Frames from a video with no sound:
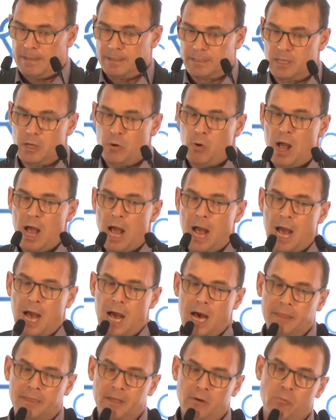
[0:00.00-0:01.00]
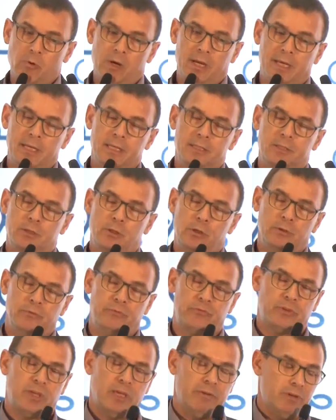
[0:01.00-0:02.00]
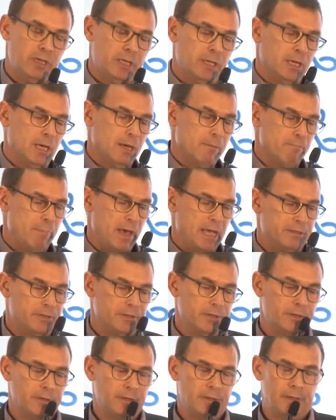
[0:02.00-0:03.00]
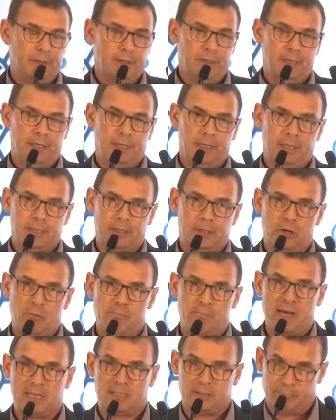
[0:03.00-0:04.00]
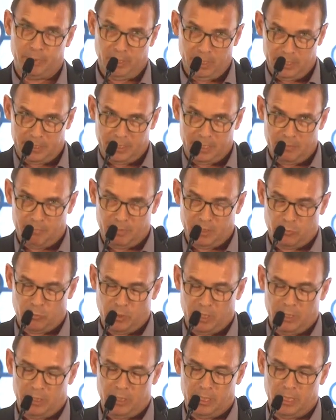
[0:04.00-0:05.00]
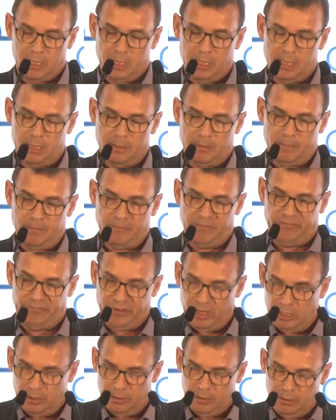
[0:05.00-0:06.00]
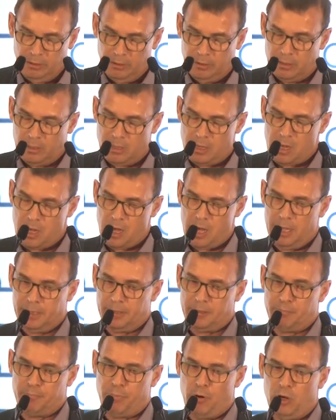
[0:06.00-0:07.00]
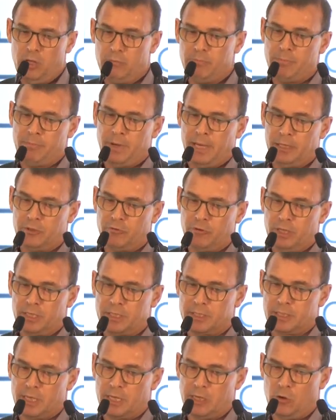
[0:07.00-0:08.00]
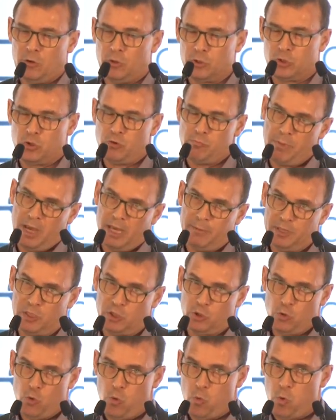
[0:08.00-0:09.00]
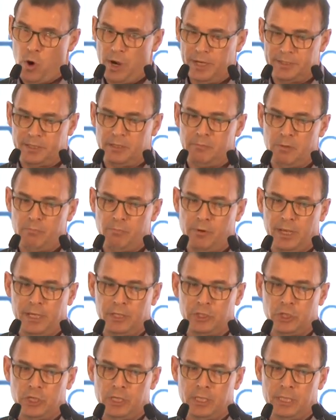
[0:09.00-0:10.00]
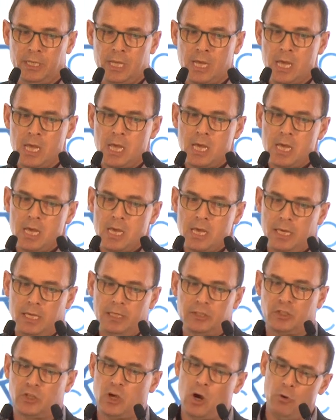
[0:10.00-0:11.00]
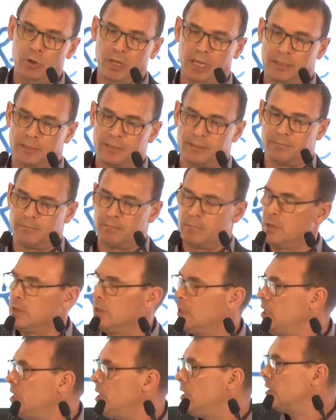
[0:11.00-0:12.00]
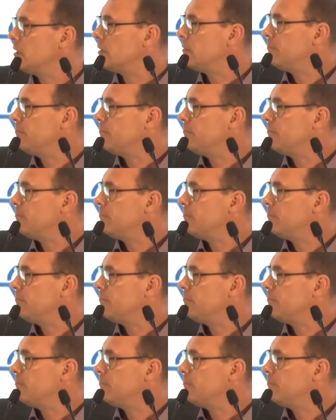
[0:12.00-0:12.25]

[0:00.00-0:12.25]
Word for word: so other ways of giving a better uh, compatibility between the uh, filler and the polymer matrix and also maybe to avoid some abrasion is coatings. Here are